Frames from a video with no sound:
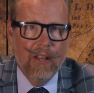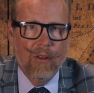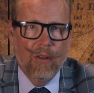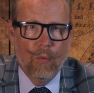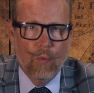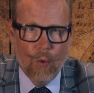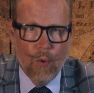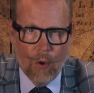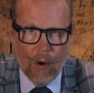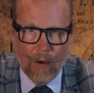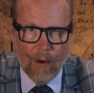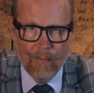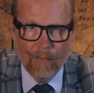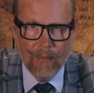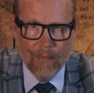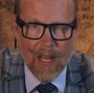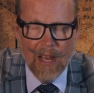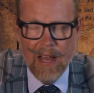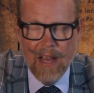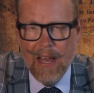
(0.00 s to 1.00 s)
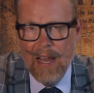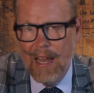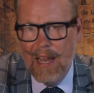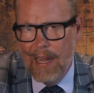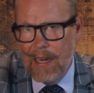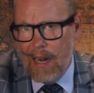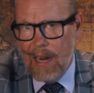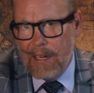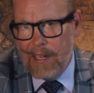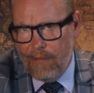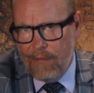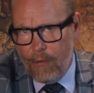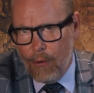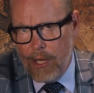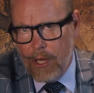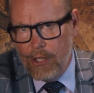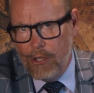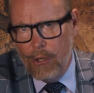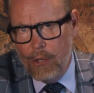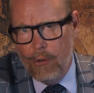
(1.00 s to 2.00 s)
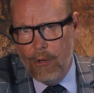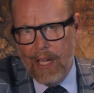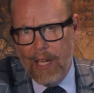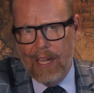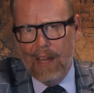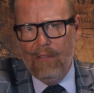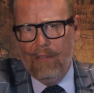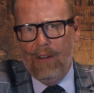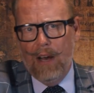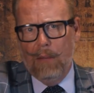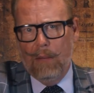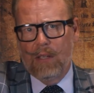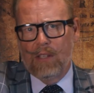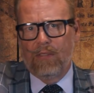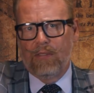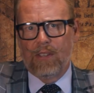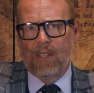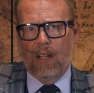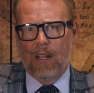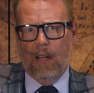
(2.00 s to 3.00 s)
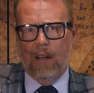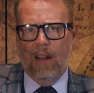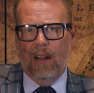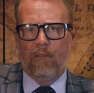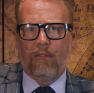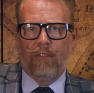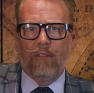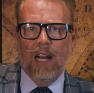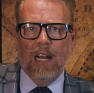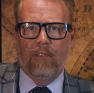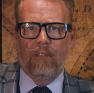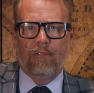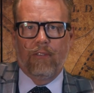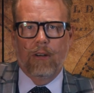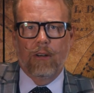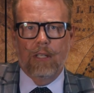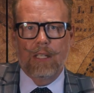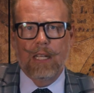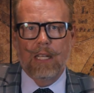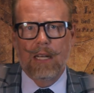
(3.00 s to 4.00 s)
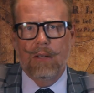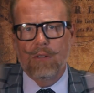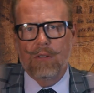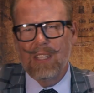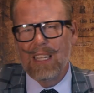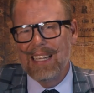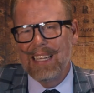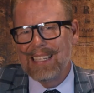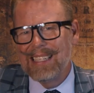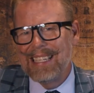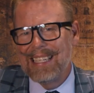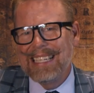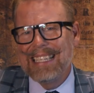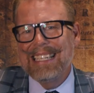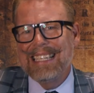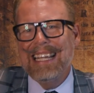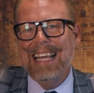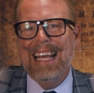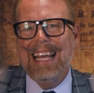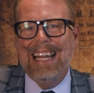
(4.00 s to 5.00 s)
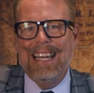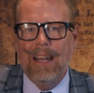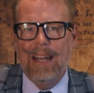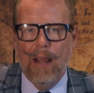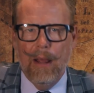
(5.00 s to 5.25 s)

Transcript: in the war. In 1942, IG Farben's facility in Frankfurt counts less than 10